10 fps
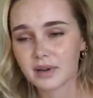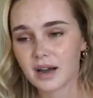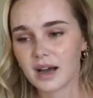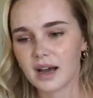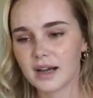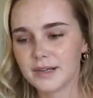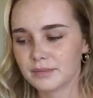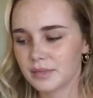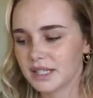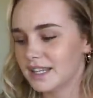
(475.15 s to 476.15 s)

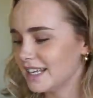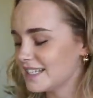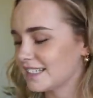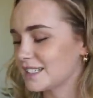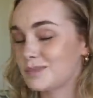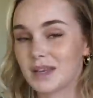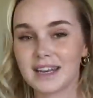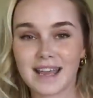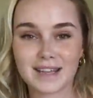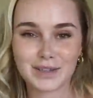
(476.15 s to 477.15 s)
But this has
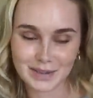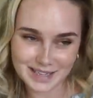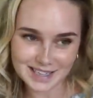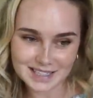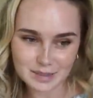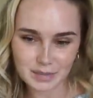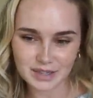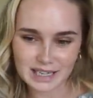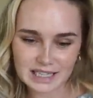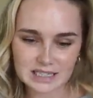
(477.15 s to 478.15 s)
been a learning
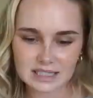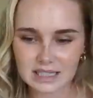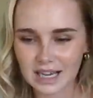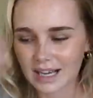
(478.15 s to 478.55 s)
experience.